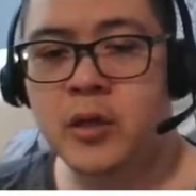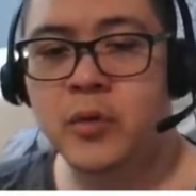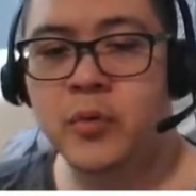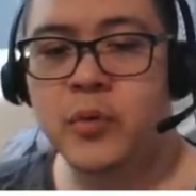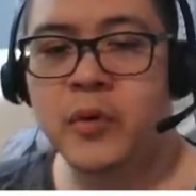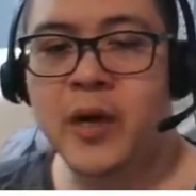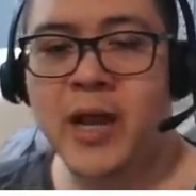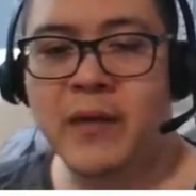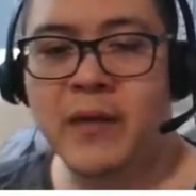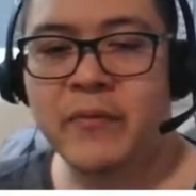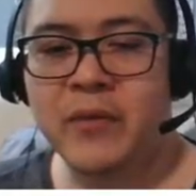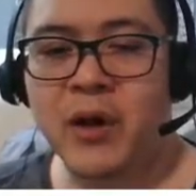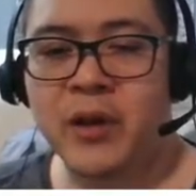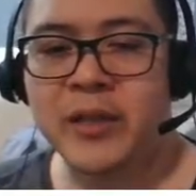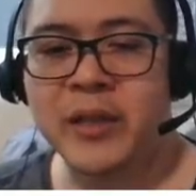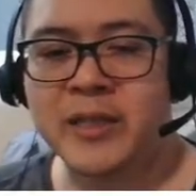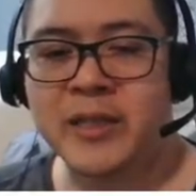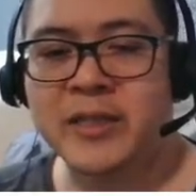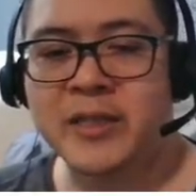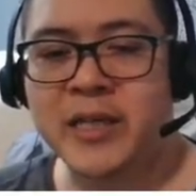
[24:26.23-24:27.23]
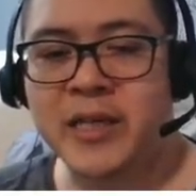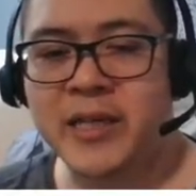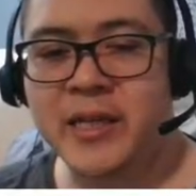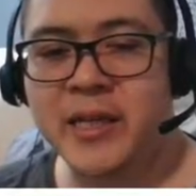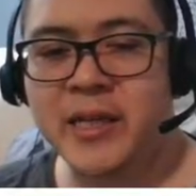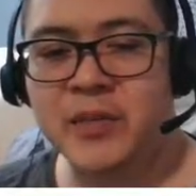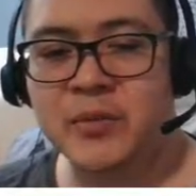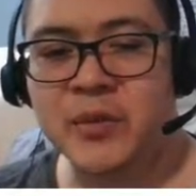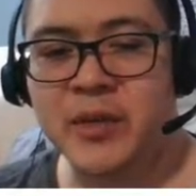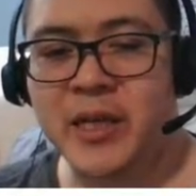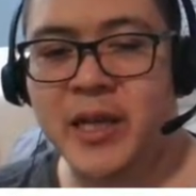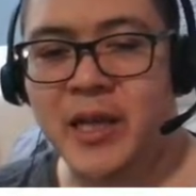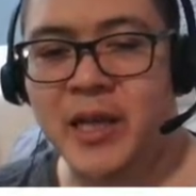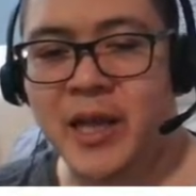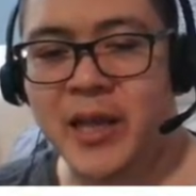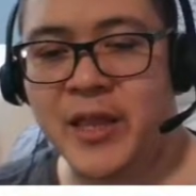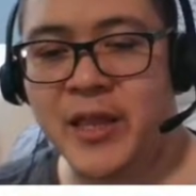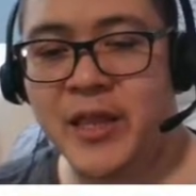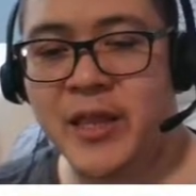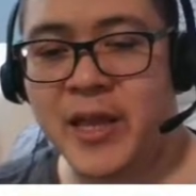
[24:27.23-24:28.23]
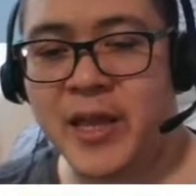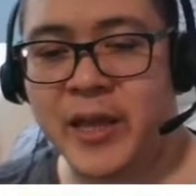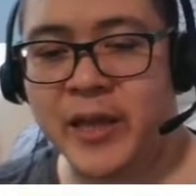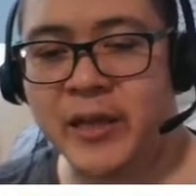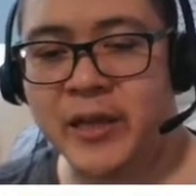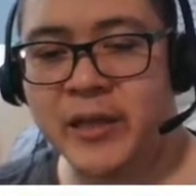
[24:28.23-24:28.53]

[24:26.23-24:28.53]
We're gonna have all the insignias we need, I think.